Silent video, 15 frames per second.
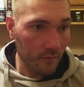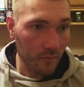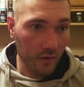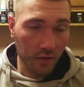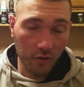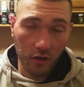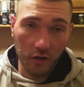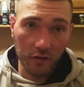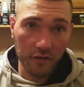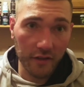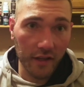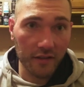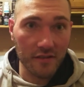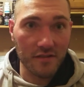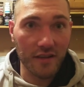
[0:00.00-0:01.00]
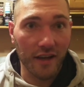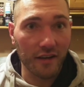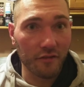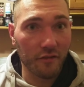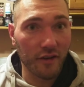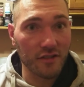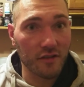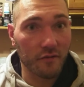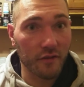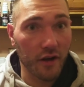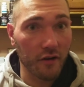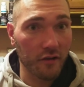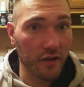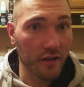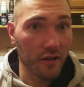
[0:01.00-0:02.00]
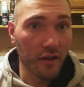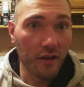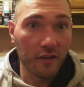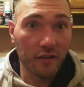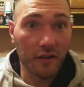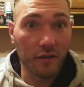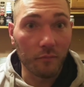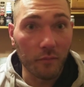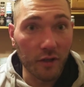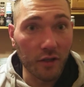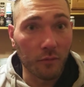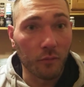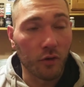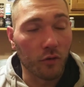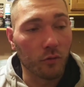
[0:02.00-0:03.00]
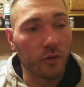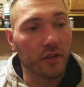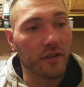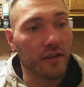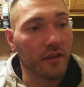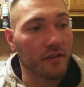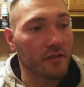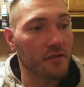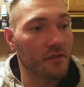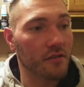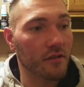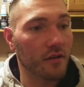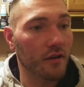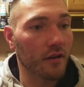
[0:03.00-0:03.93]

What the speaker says: you know, other than that, the side effects are very, like, minimal with this.